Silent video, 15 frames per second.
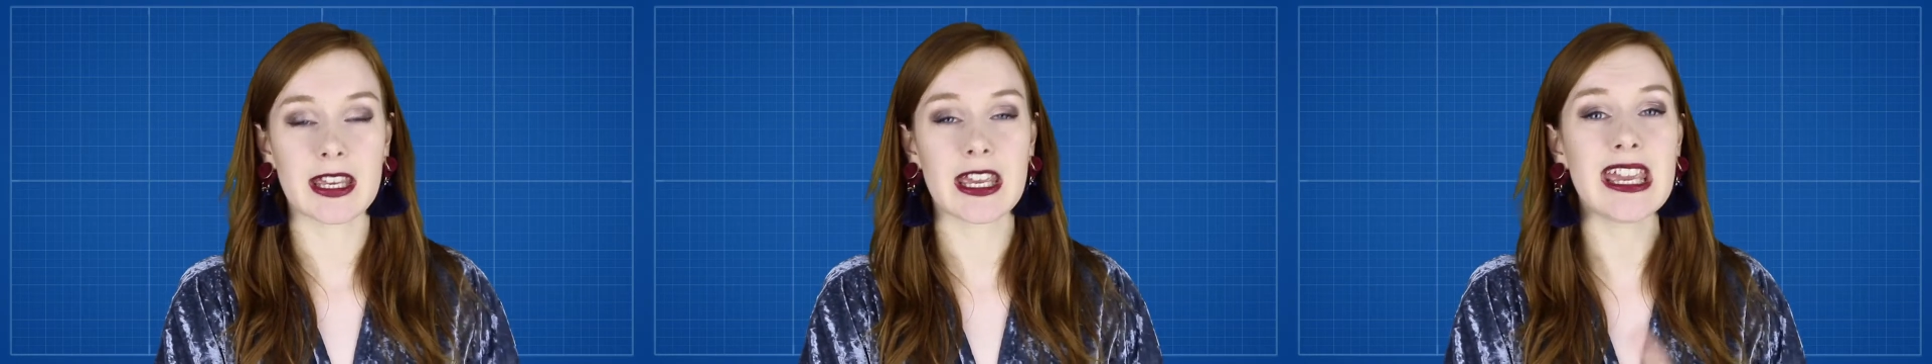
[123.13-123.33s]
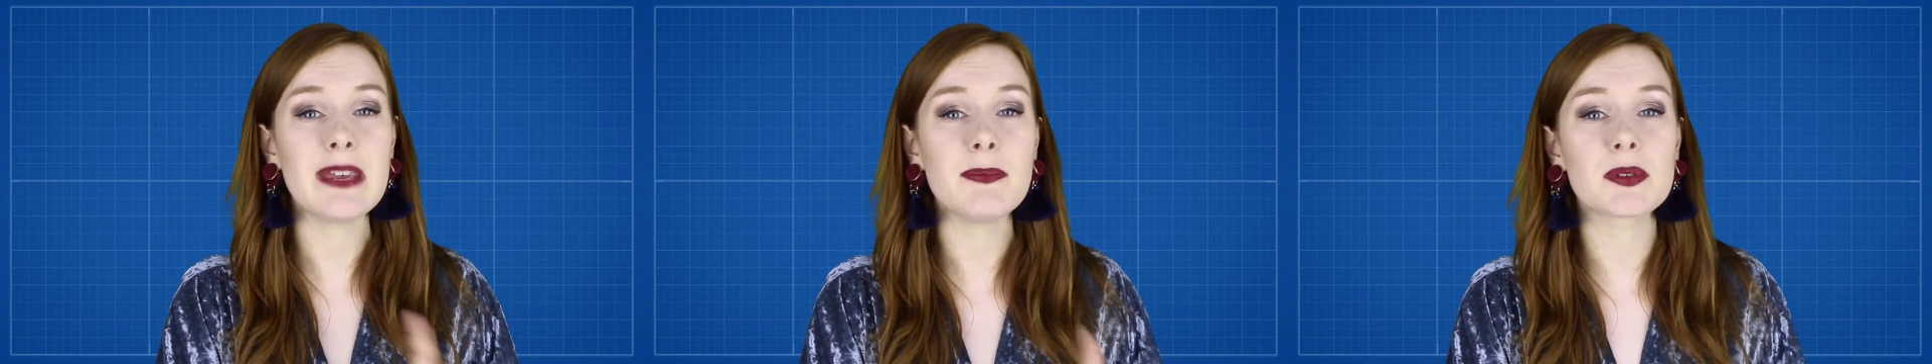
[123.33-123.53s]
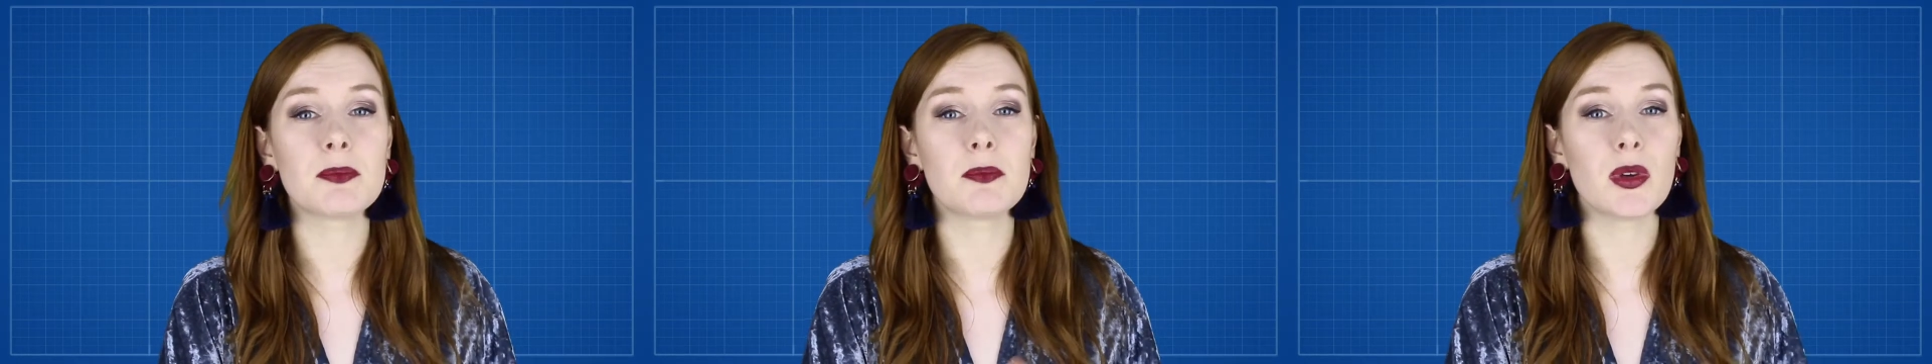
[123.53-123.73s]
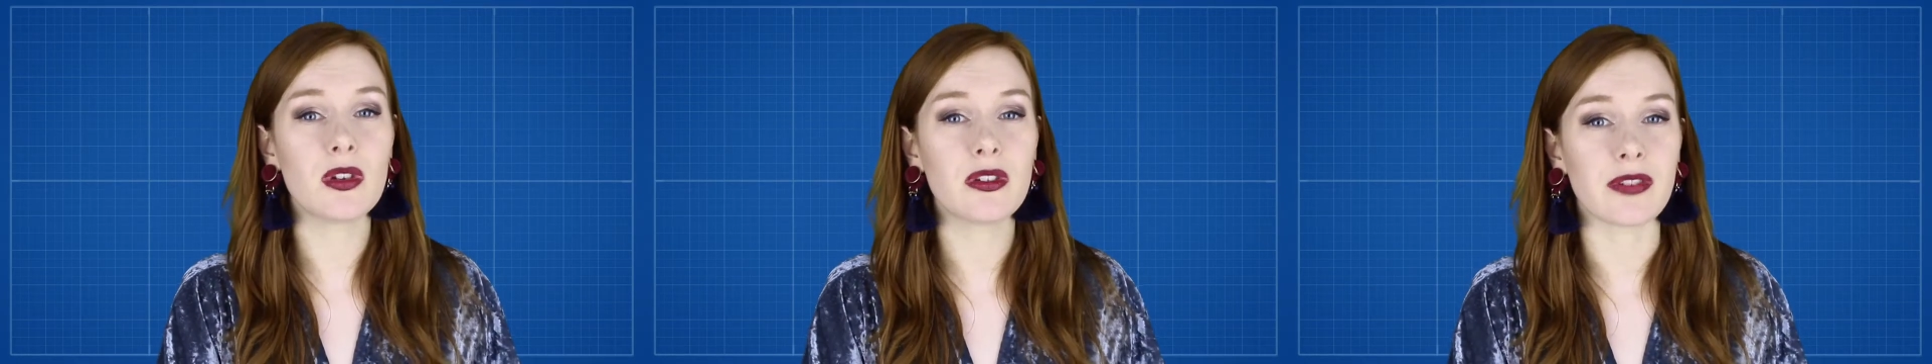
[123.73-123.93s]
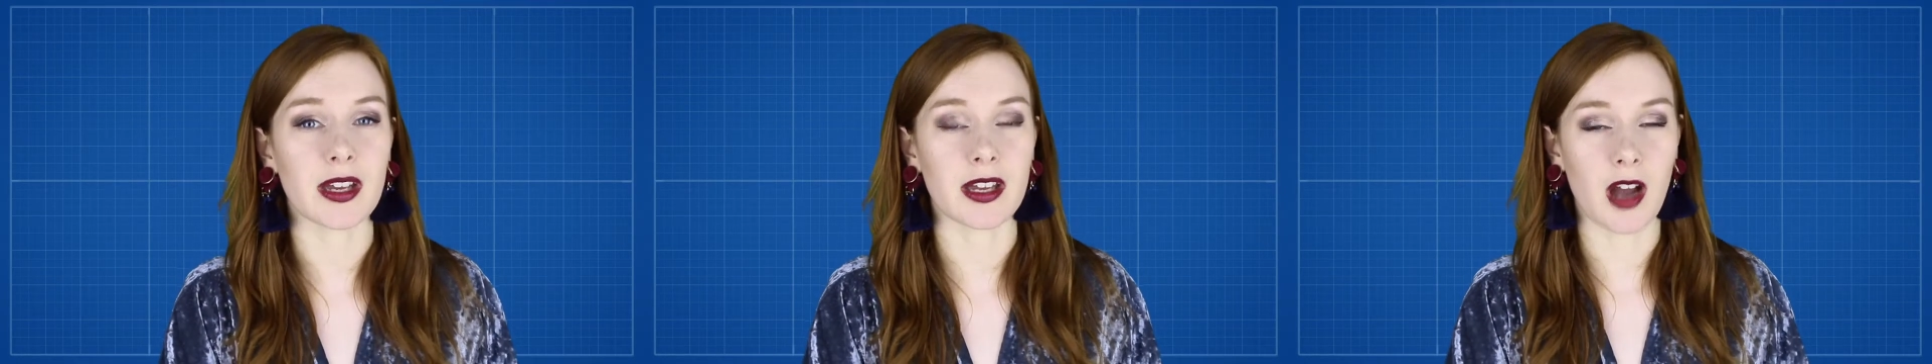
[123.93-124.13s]
keeps
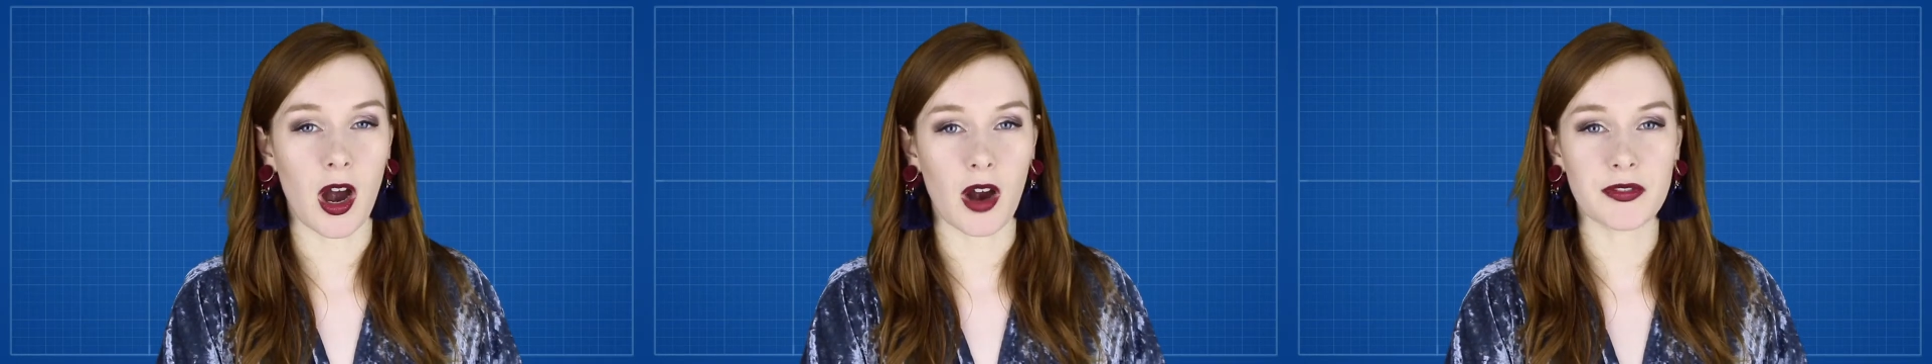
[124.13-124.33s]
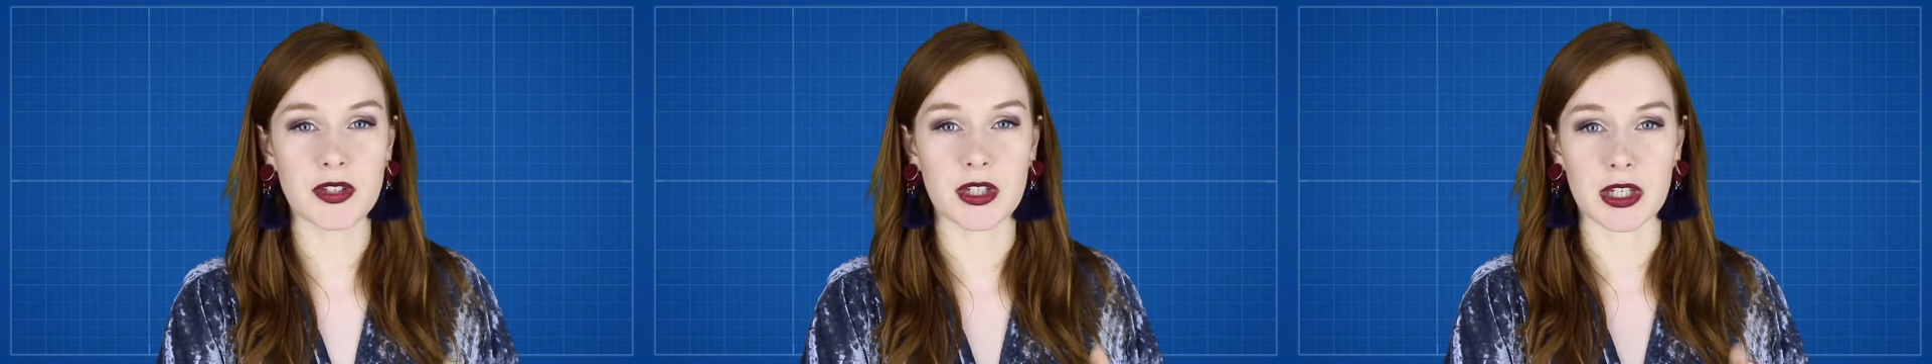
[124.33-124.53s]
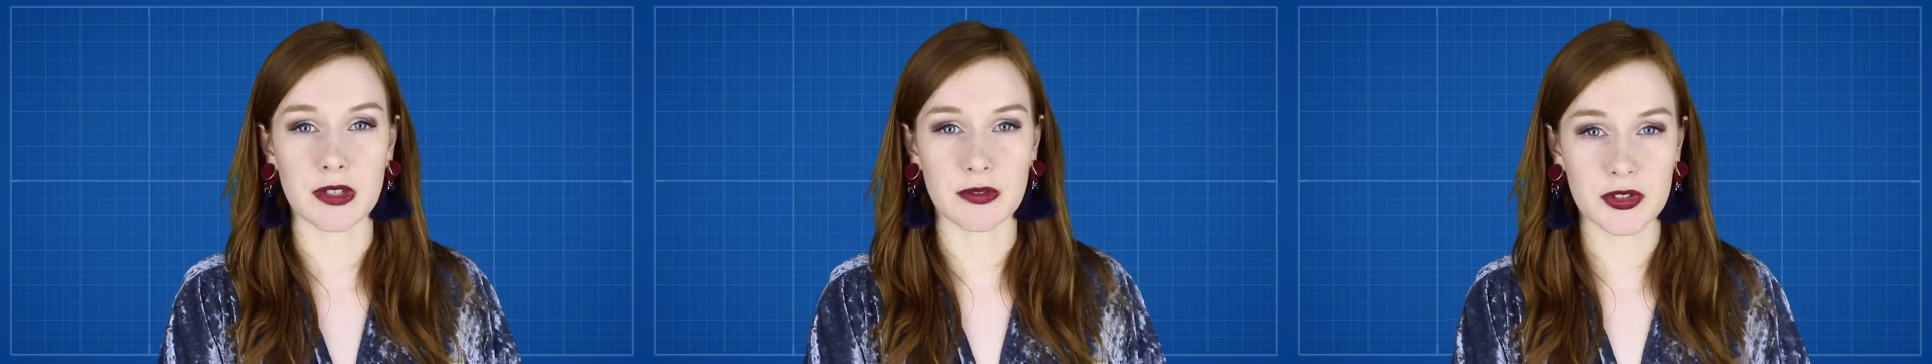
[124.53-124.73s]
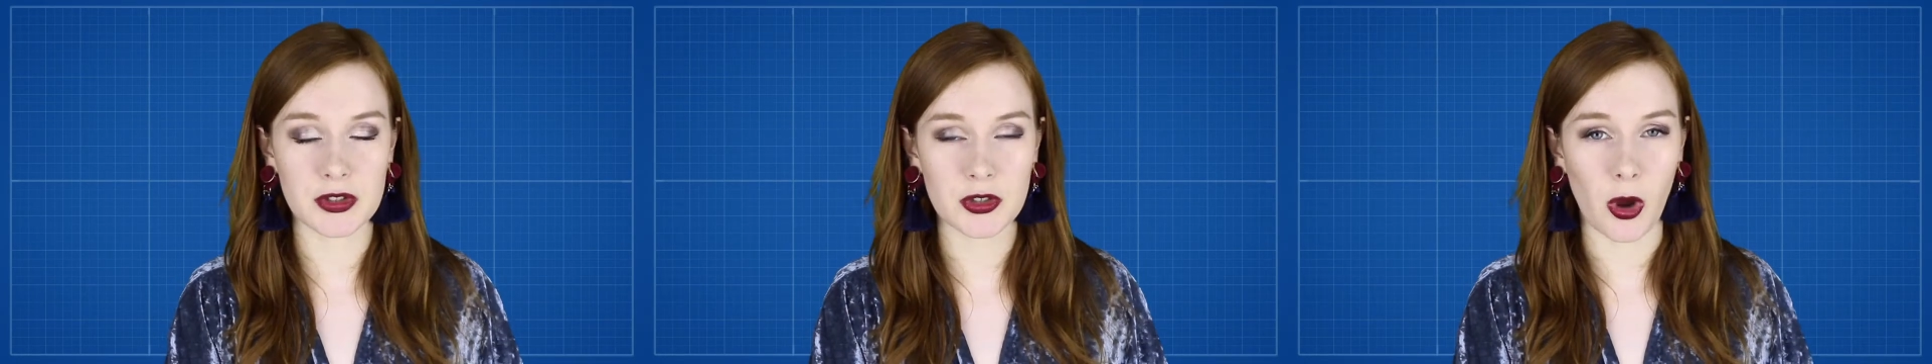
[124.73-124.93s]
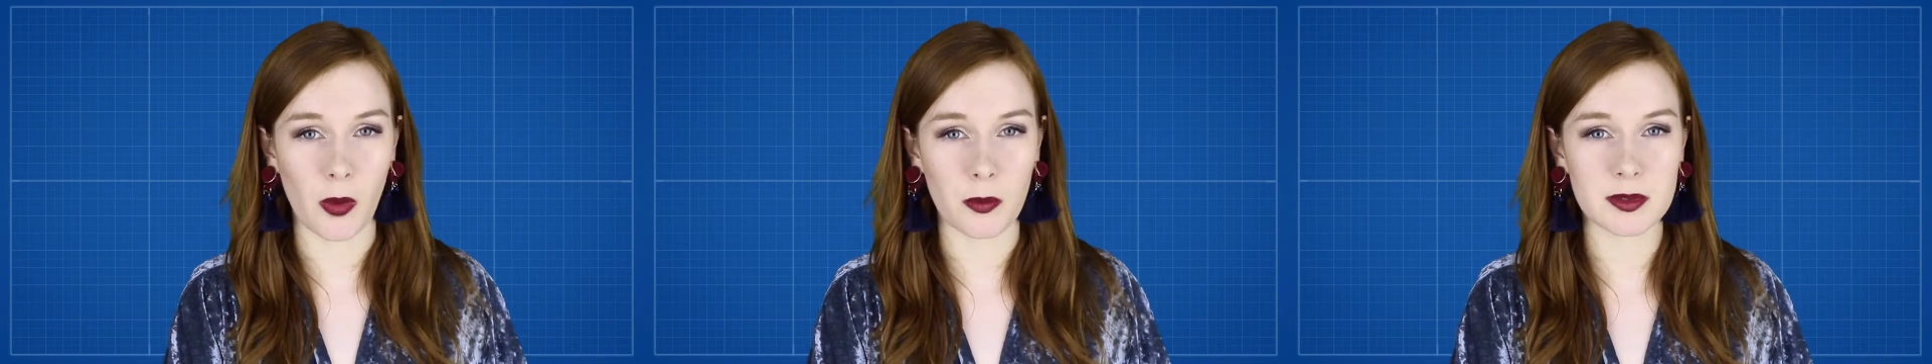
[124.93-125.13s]
moving after you've
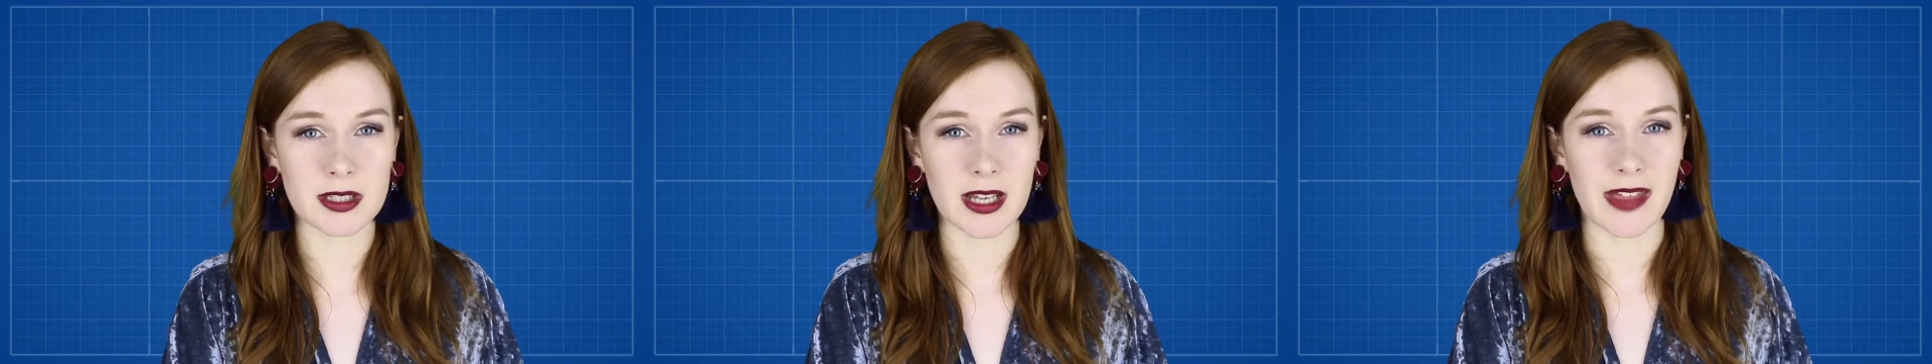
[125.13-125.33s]
stopped,